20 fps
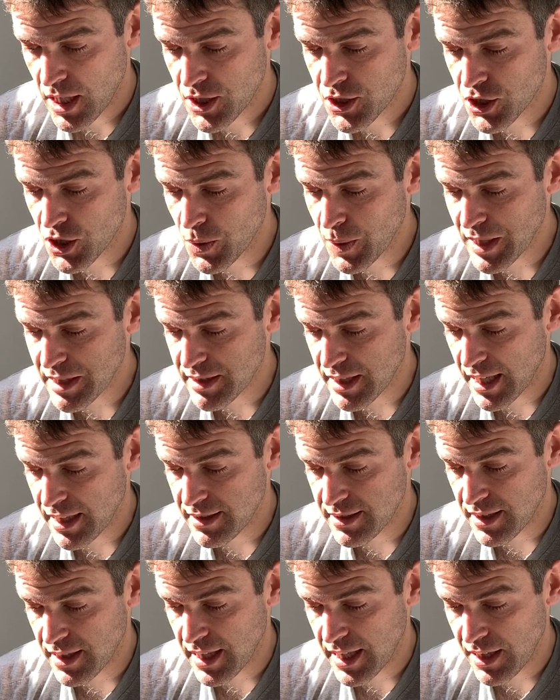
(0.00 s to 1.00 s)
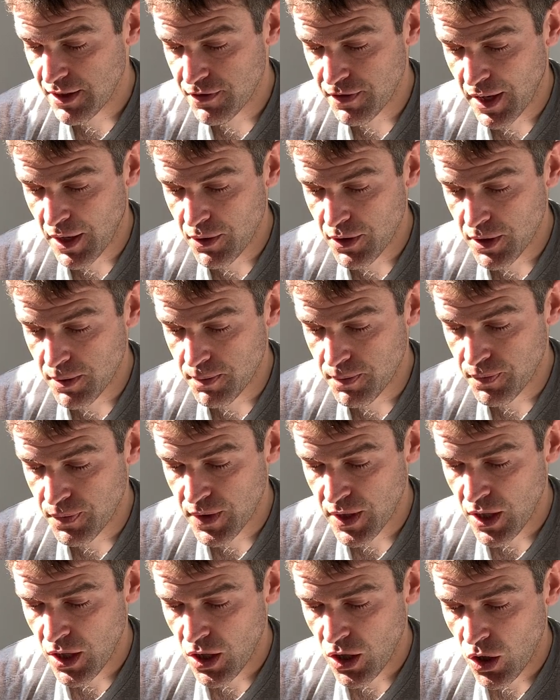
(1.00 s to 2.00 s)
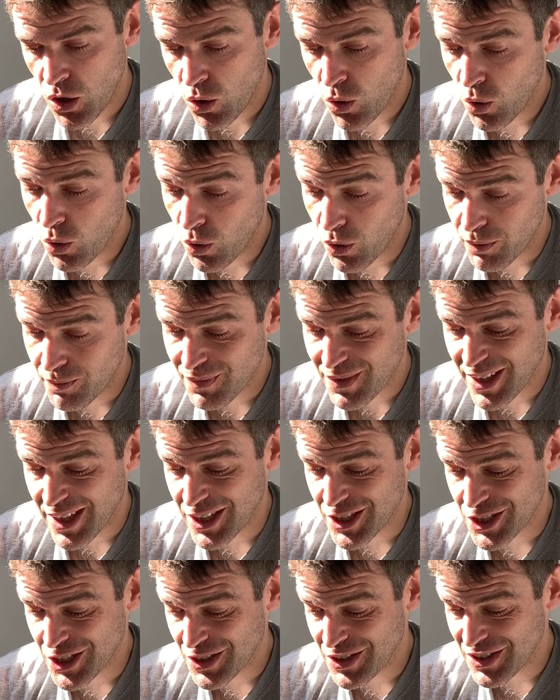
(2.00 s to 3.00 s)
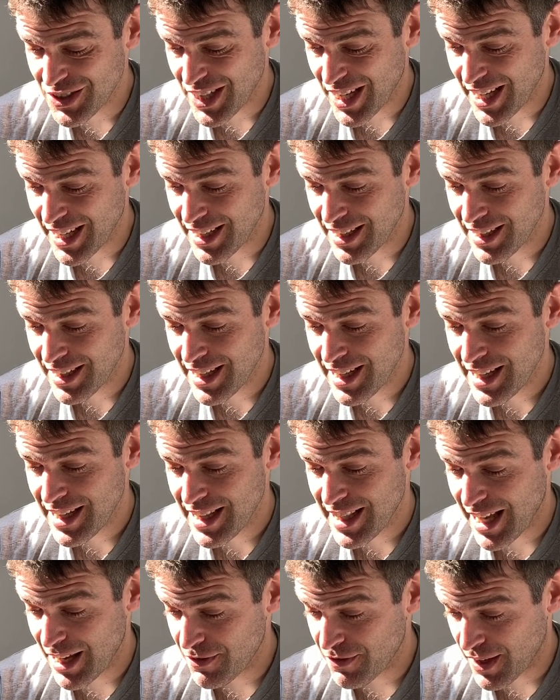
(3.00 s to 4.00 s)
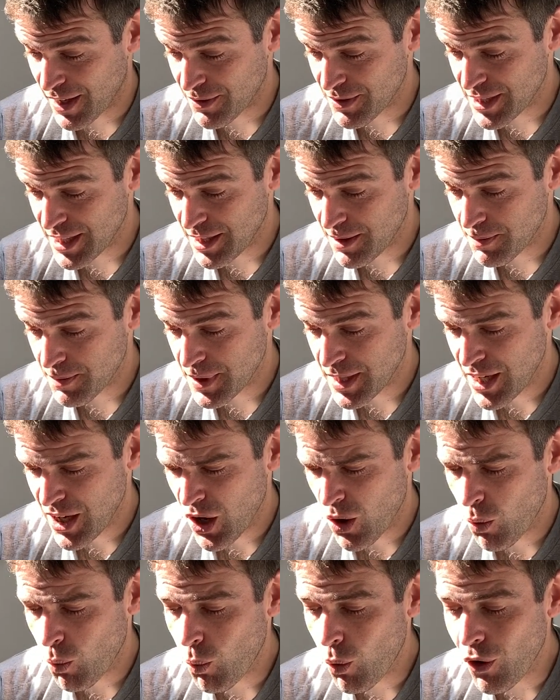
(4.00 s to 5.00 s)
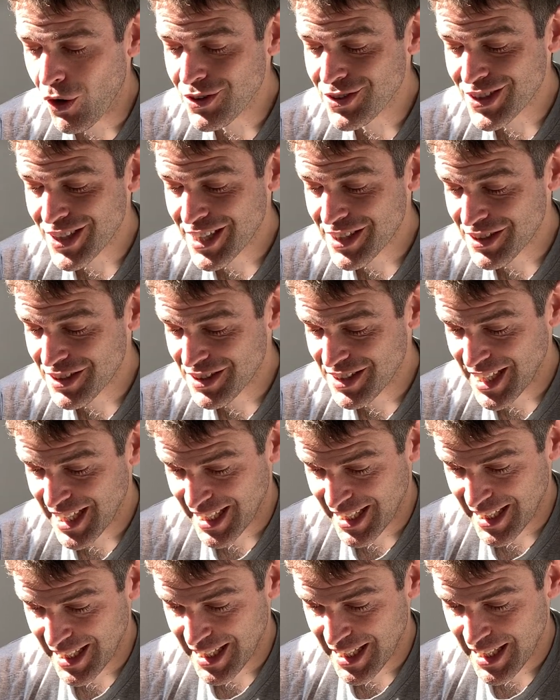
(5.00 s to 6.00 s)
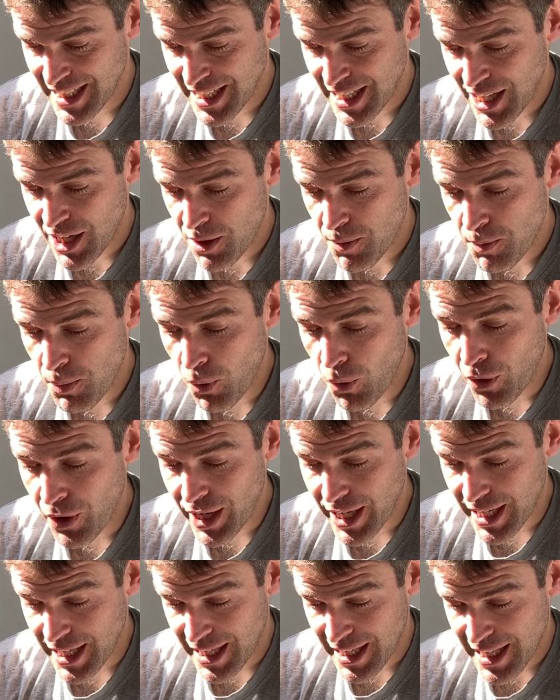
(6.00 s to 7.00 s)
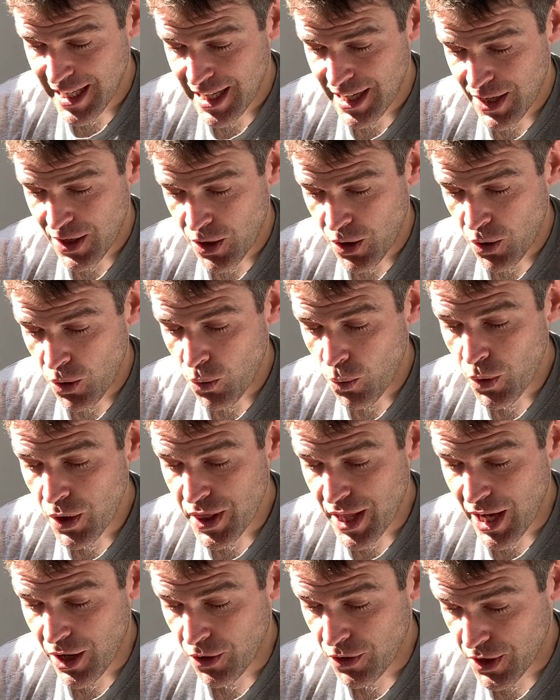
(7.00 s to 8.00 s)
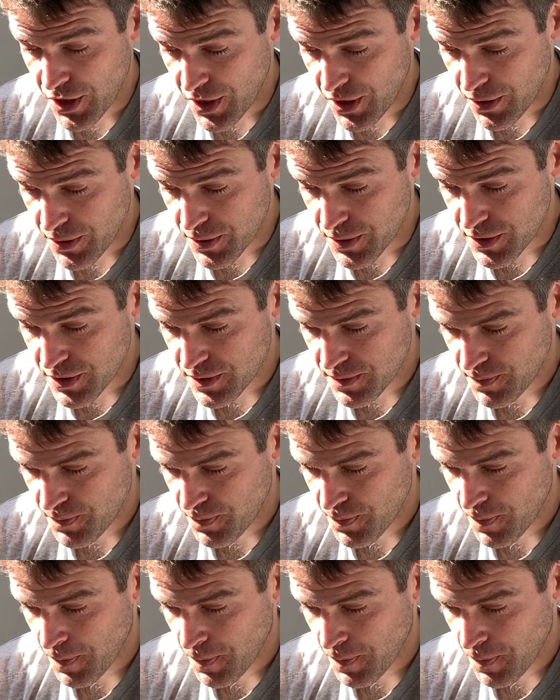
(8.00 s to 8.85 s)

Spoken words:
2 weeks later, he found them. Or, I should say, they found him. What a stink. Boy, were they on the nose.